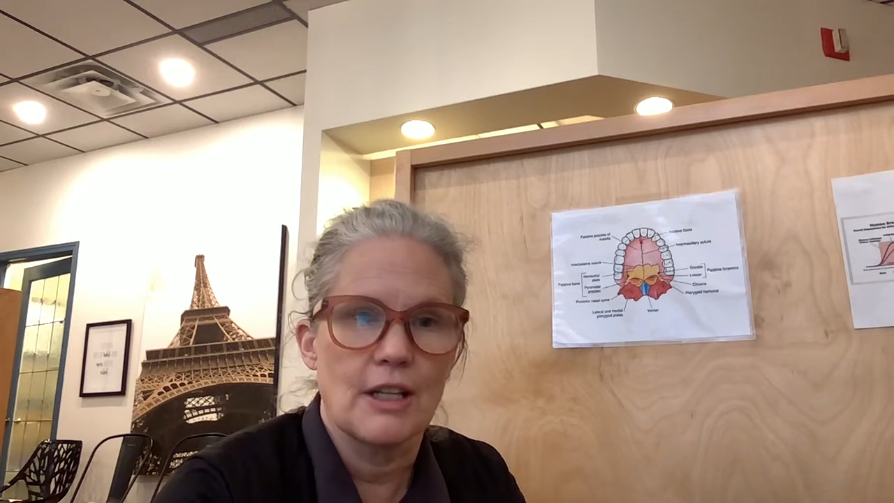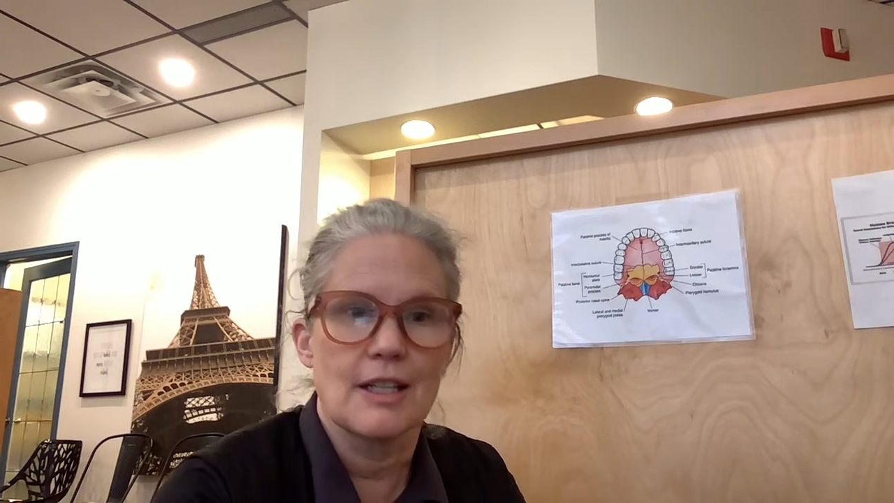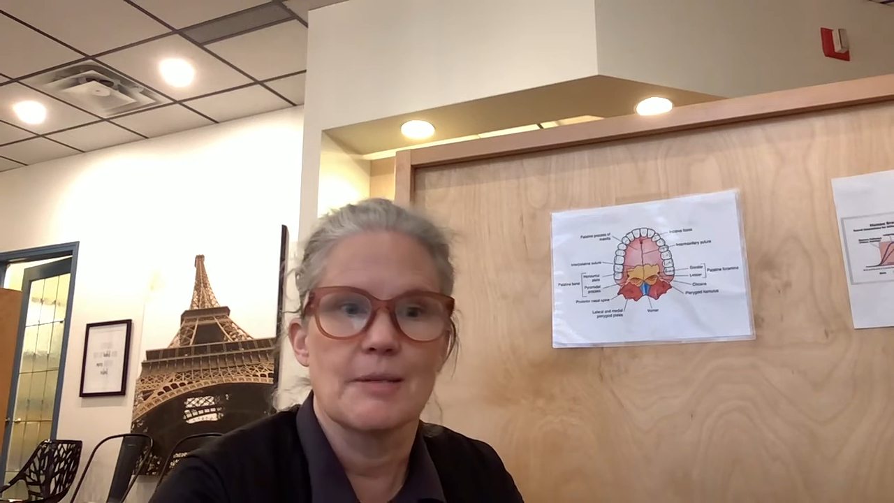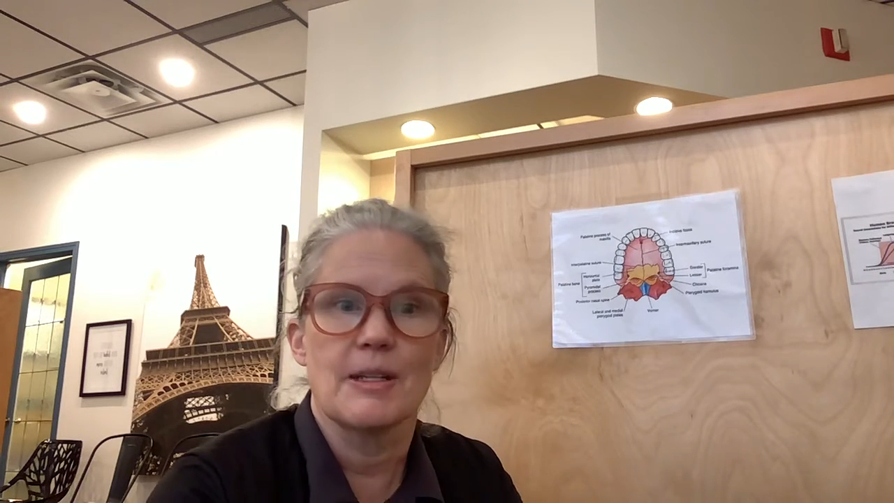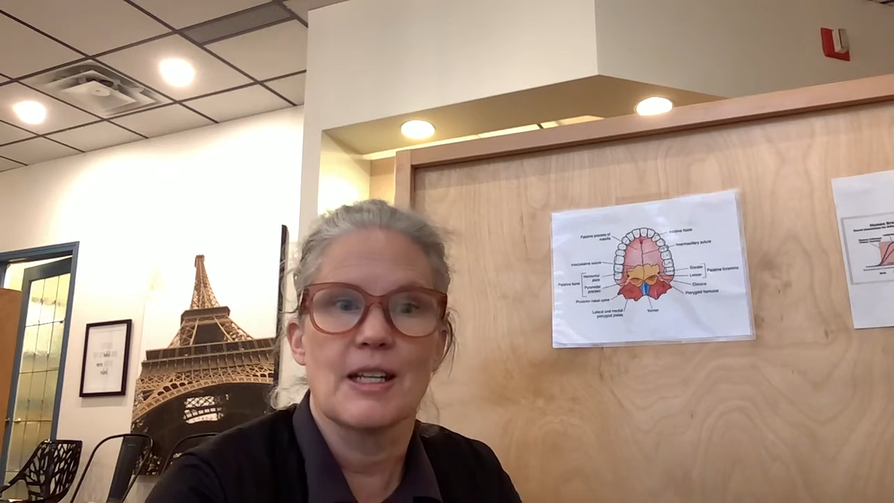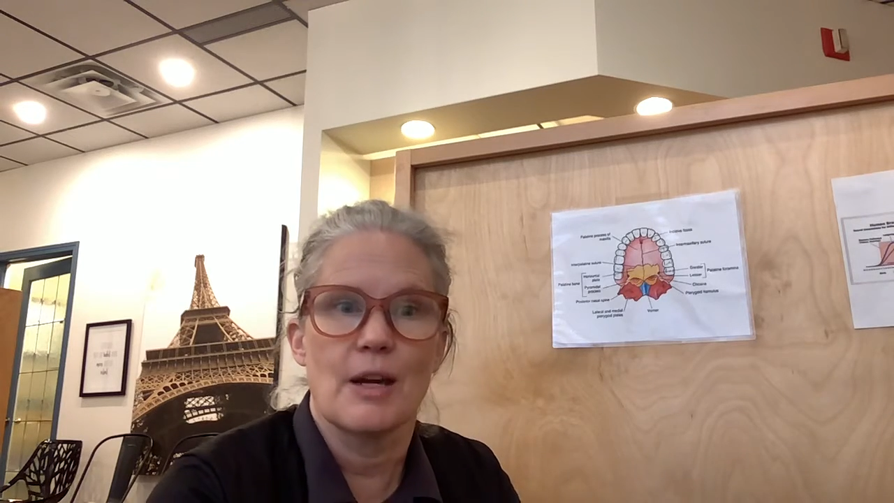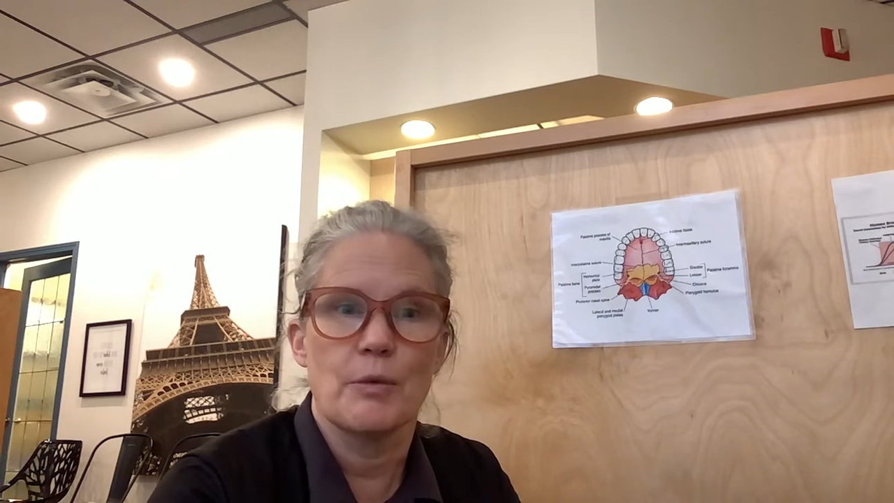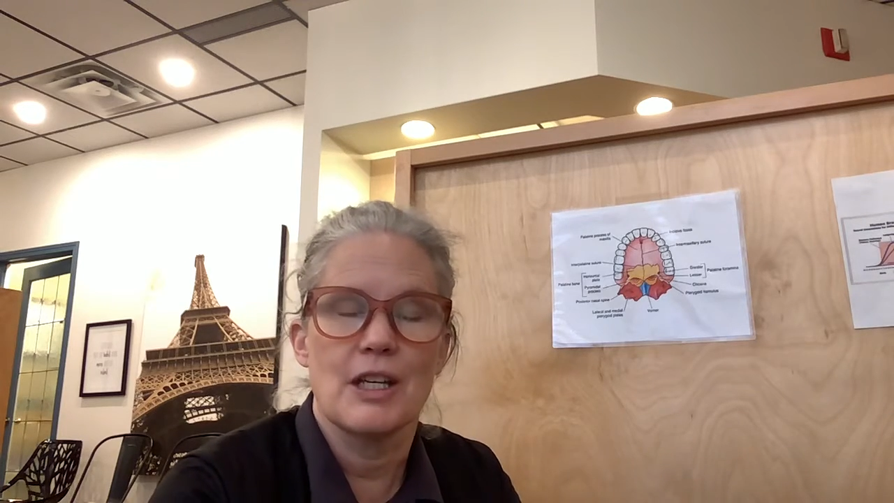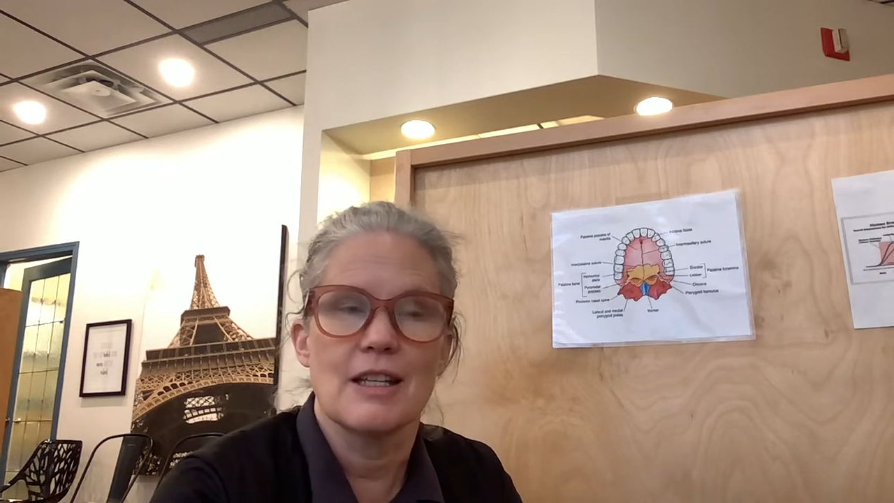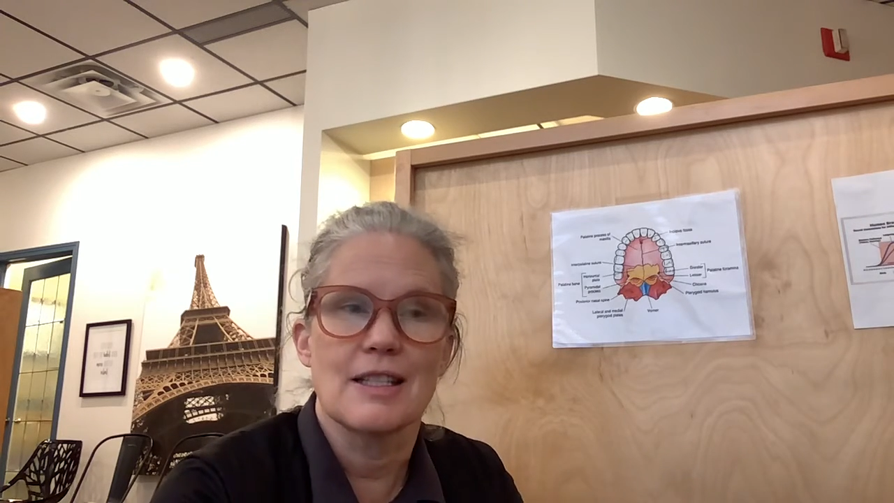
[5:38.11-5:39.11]
because by the time
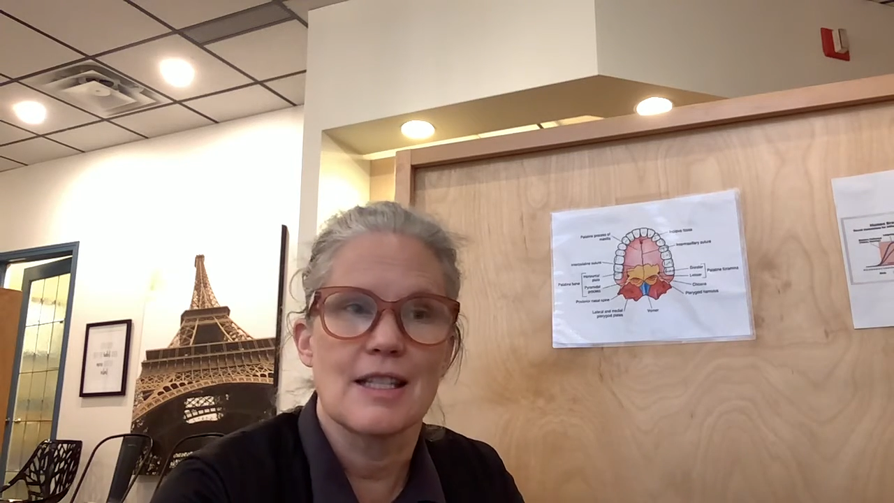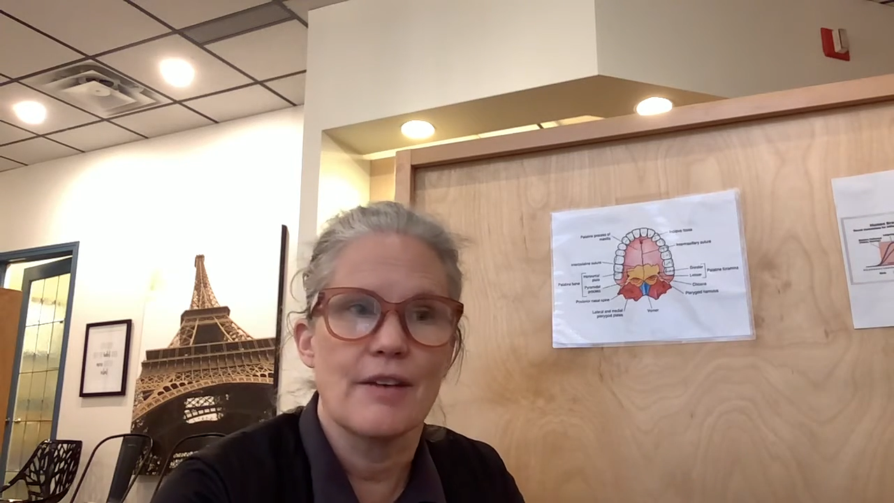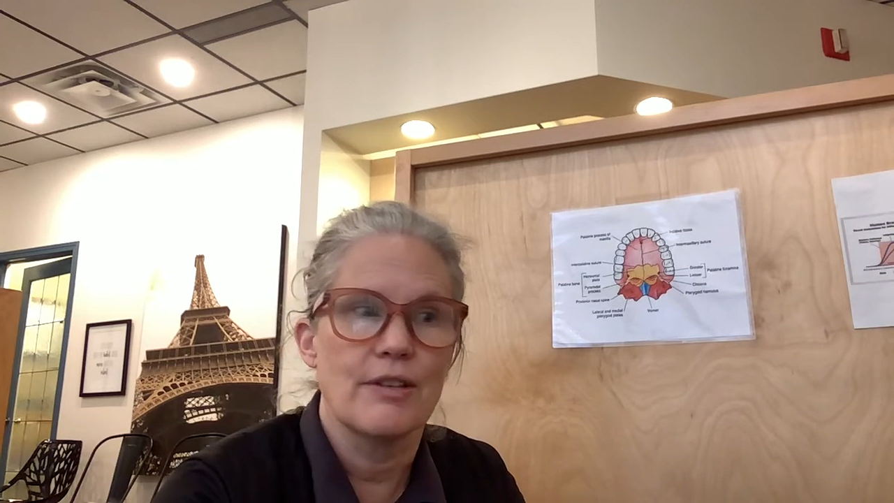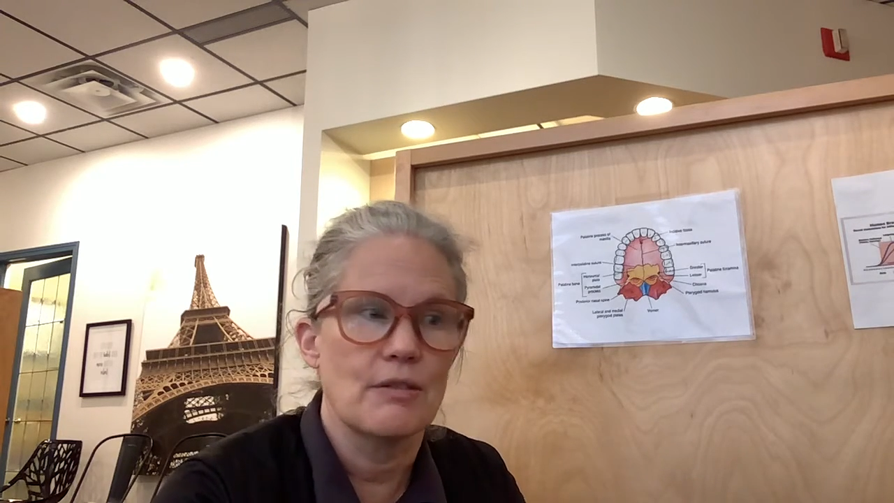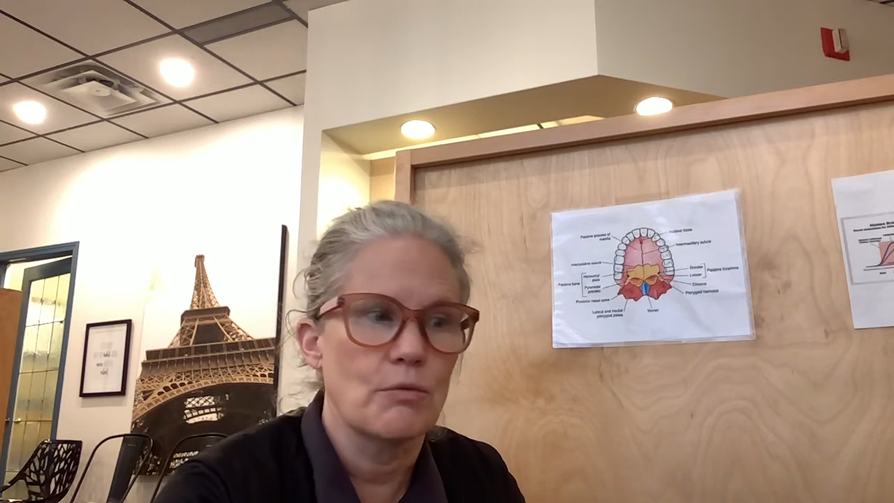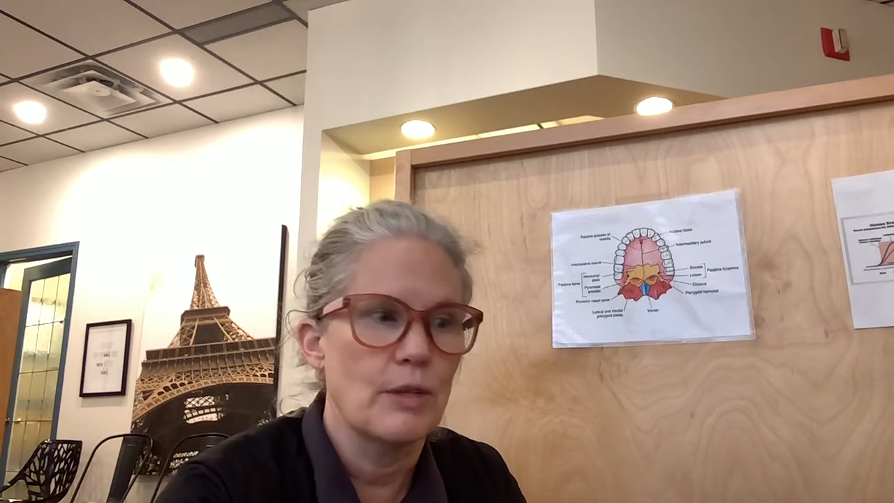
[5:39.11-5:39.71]
we hit 7,